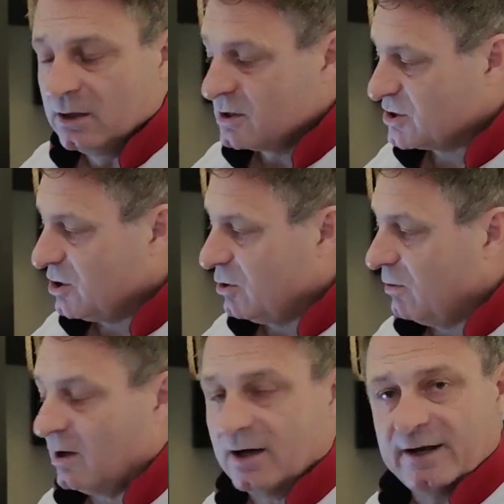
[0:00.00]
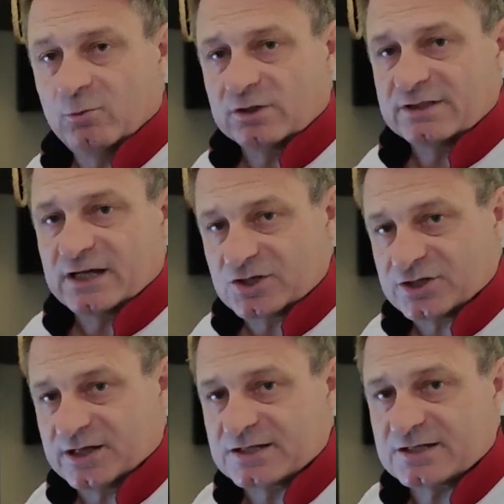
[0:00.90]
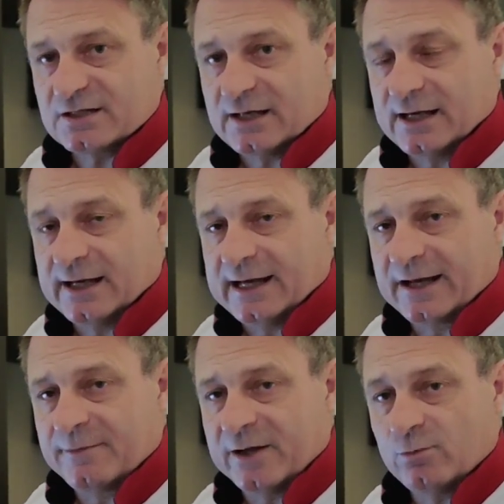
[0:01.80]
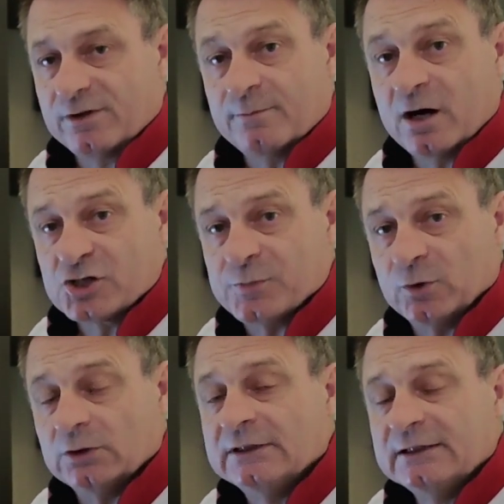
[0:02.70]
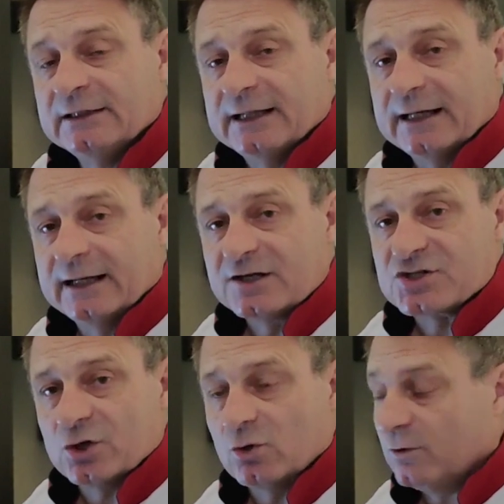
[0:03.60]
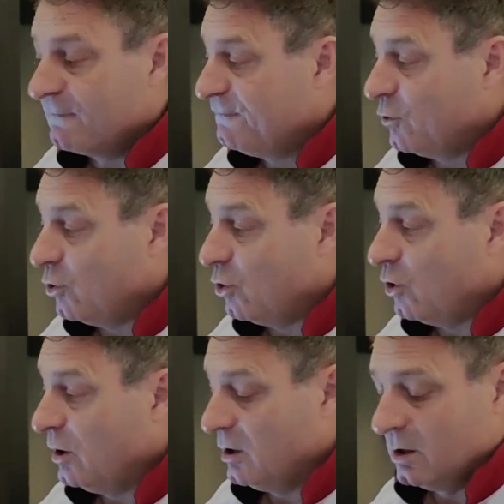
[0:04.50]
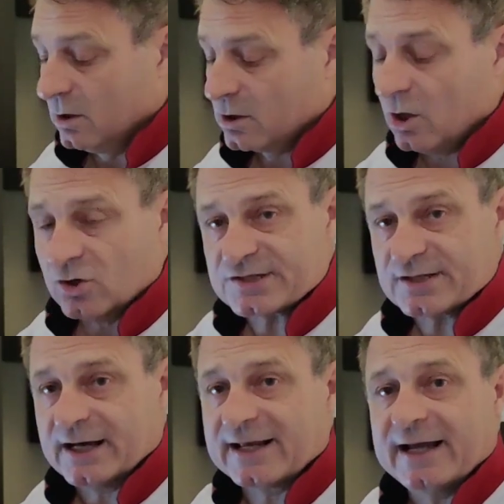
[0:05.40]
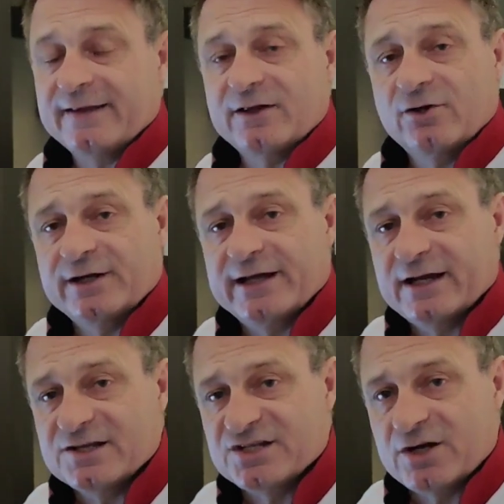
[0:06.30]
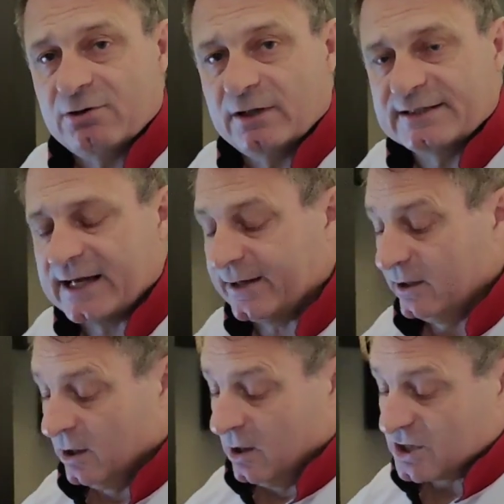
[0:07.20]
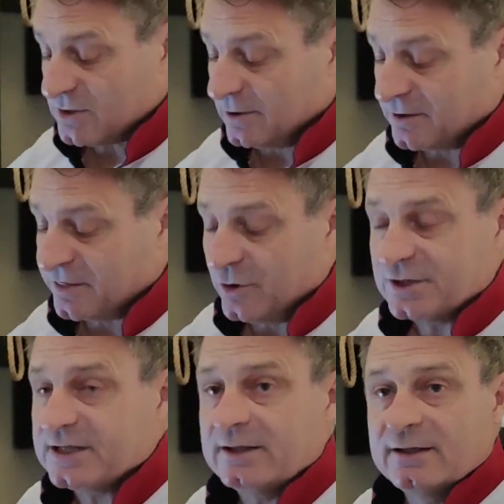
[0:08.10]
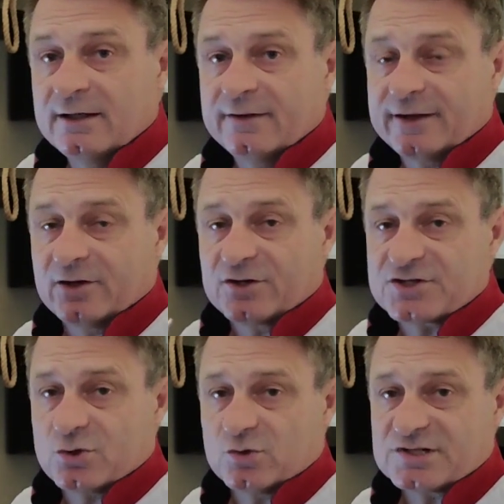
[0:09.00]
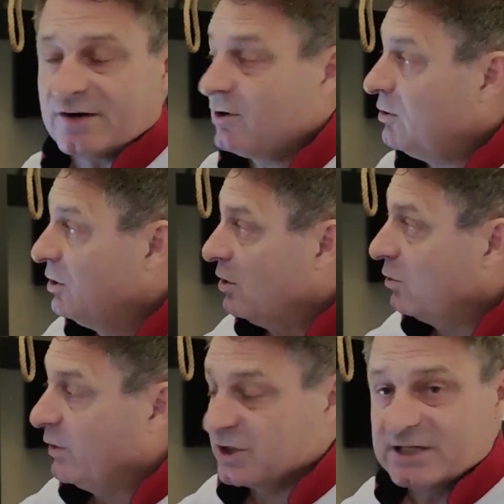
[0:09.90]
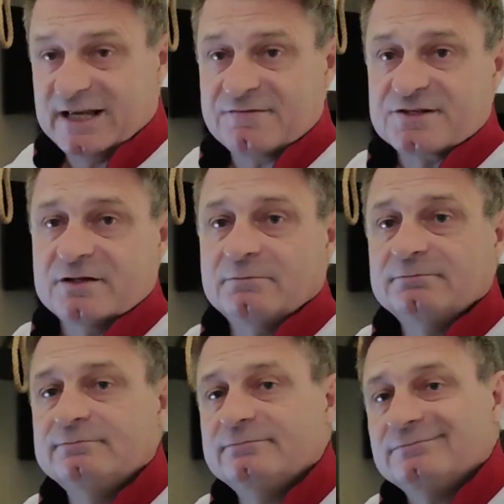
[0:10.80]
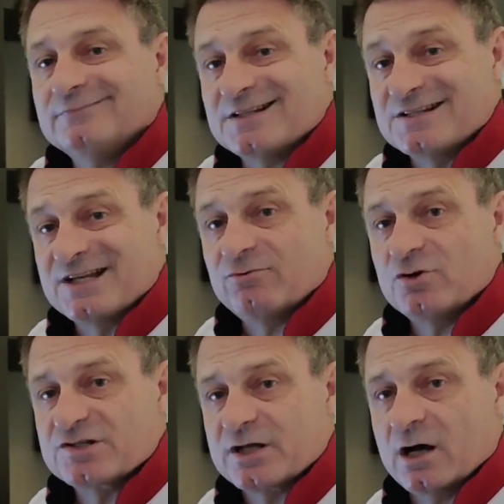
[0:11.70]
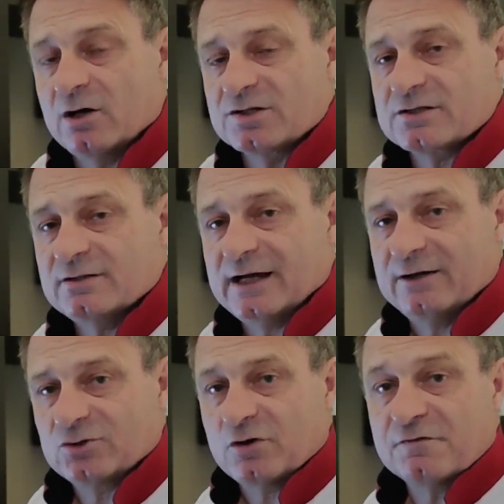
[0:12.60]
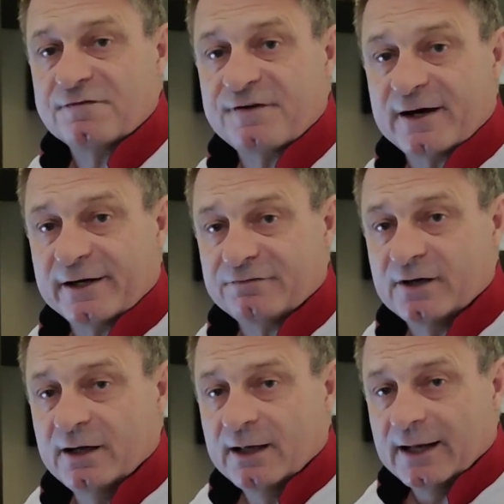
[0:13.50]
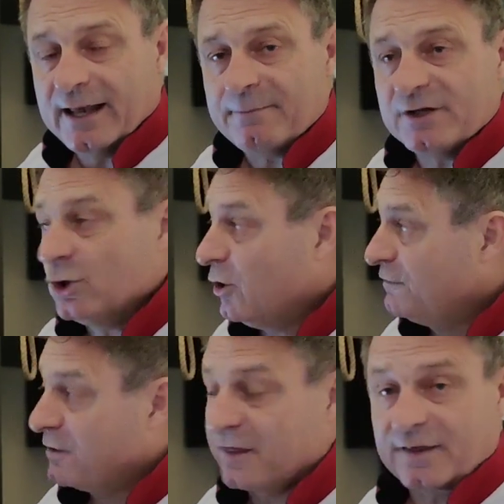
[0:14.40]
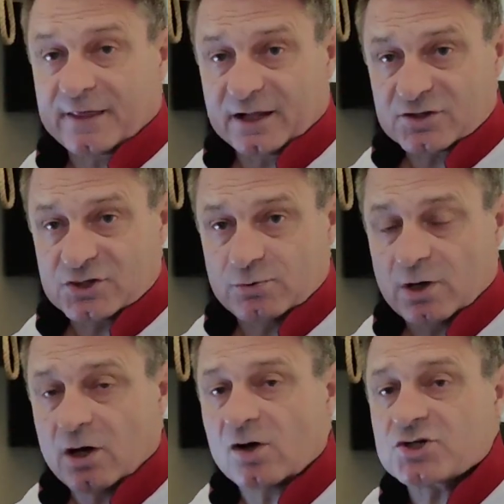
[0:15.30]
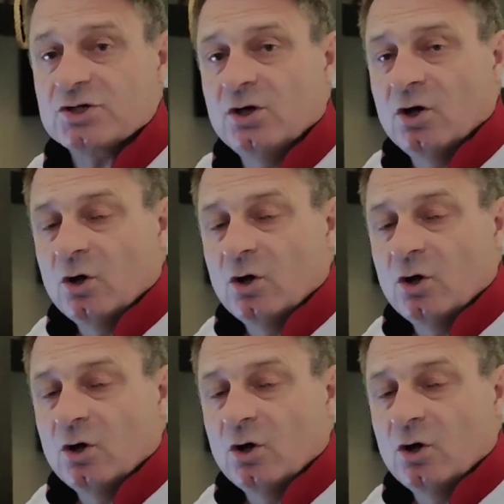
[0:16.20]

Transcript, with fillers: So I wouldn't touch this uh, NMN with a barge pole. Uh, so for cost, again, they're going to get 0 out of 10. So out of 30, they're going to score 0, which gives them 0 stars out of 5. Let me know if you think that's too harsh.